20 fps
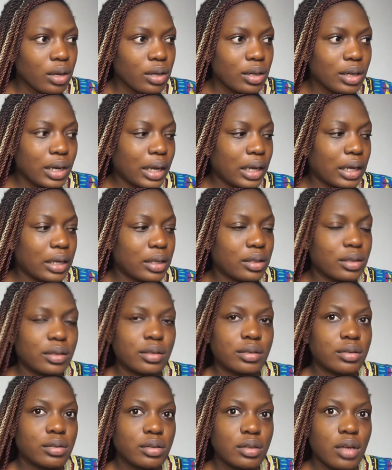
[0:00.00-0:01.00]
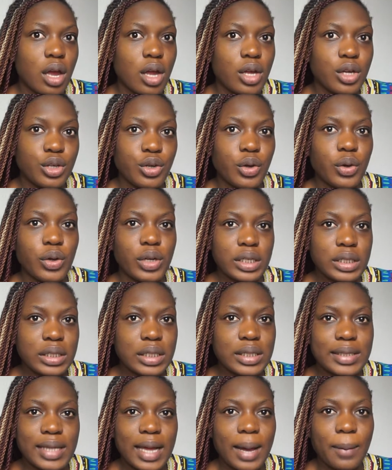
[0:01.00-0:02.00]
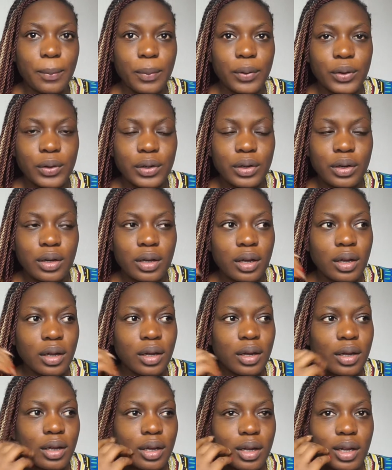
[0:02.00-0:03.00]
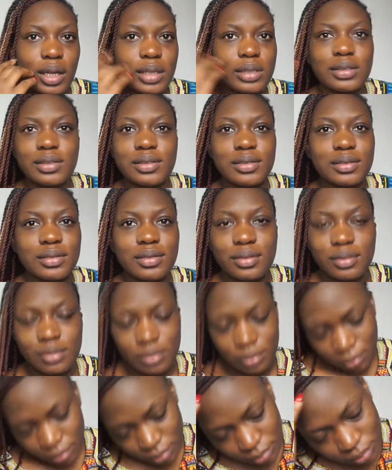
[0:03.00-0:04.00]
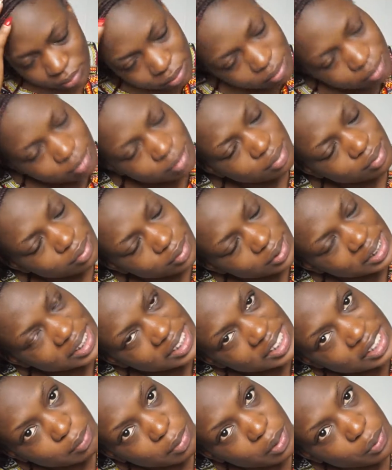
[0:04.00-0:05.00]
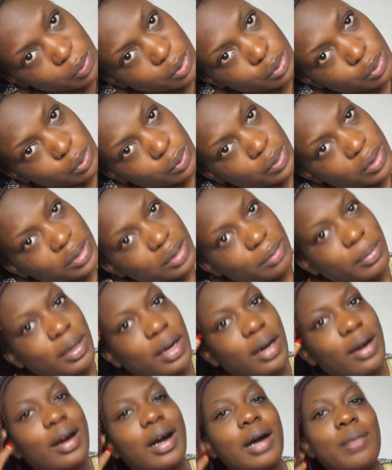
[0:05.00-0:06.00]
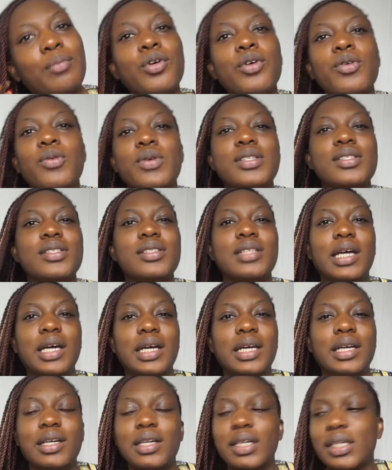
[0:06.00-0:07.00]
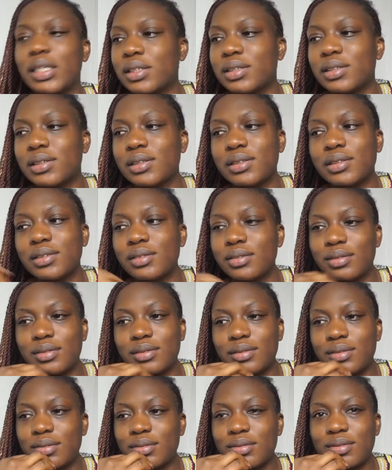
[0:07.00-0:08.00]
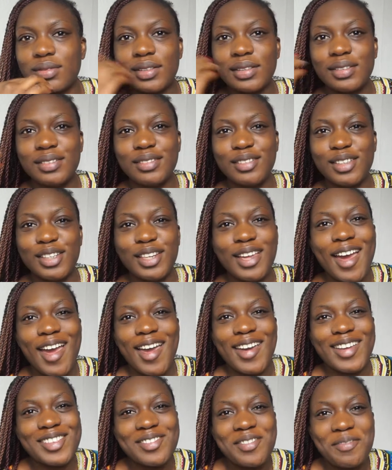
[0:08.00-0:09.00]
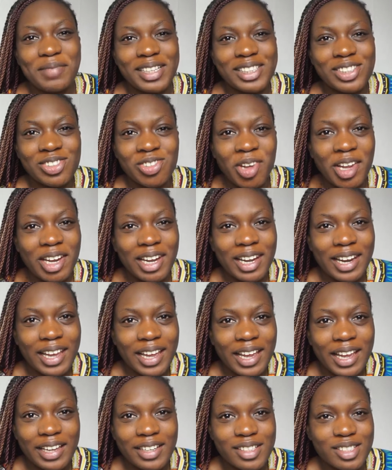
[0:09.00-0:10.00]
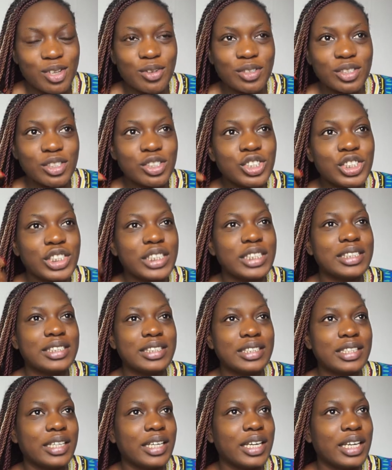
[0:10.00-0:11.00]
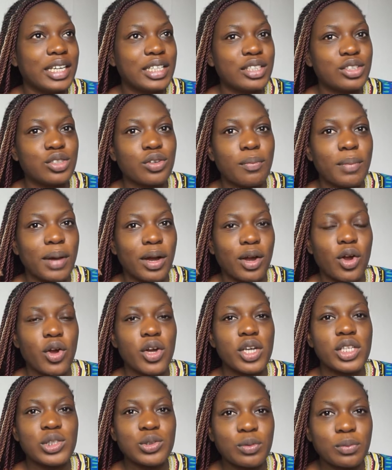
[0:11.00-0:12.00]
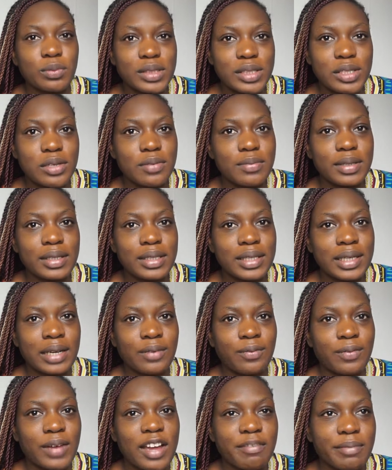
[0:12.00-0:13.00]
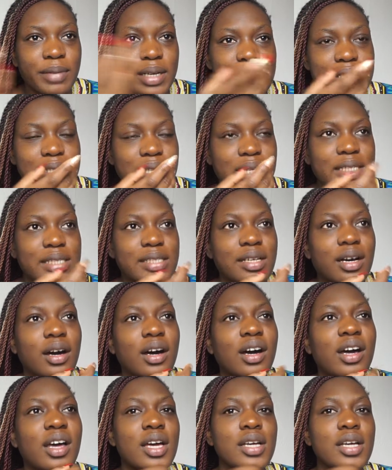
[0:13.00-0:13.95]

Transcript: Like, it does happen. And this is me we're talking about. I'm always like getting on my train late, so usually delayed, or my coach will still be there 5 minutes later.